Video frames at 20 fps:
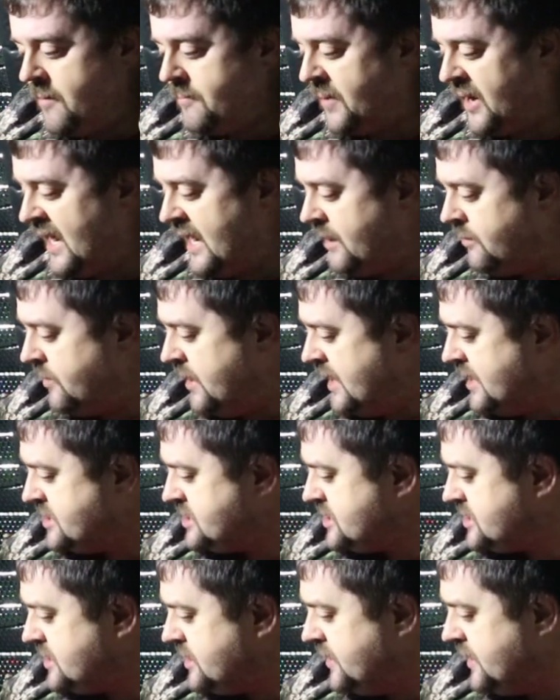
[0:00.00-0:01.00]
But
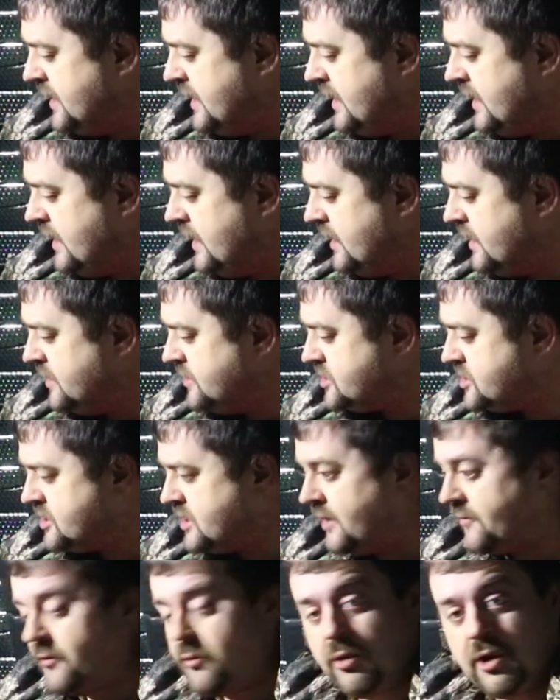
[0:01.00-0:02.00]
anyways, the
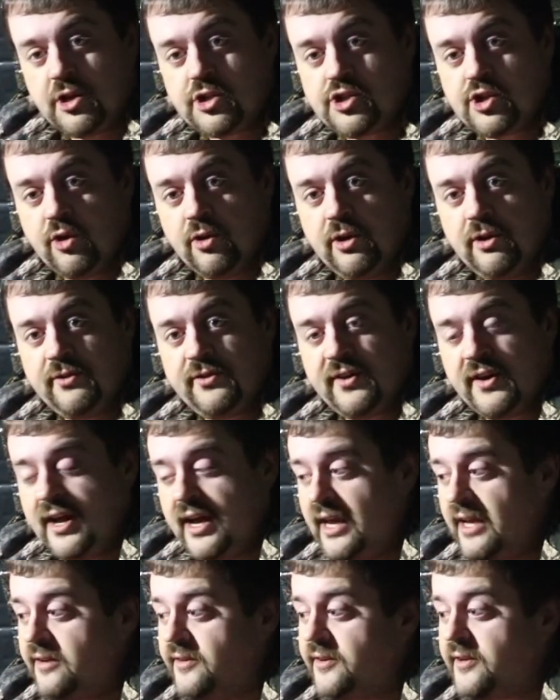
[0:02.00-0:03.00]
stuff I want to show you
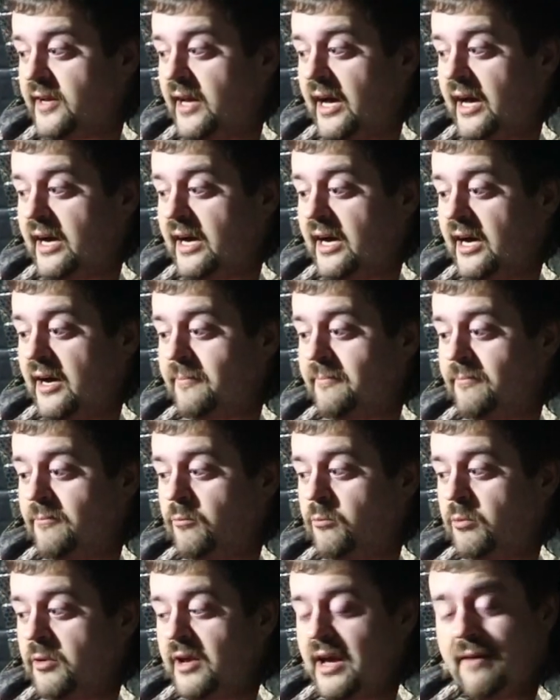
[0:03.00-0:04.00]
tonight,
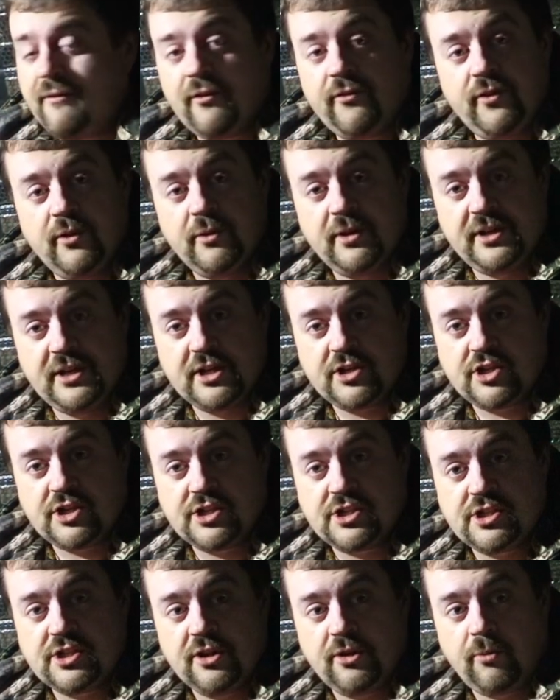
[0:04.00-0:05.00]
we have a few
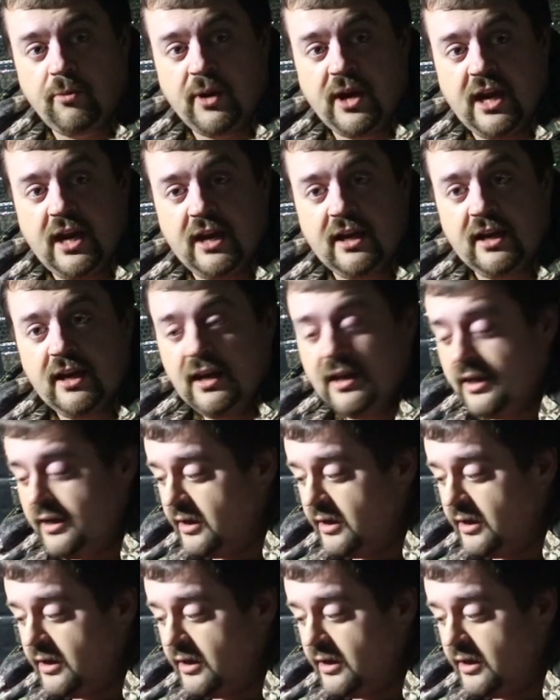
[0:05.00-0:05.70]
additions to the rig.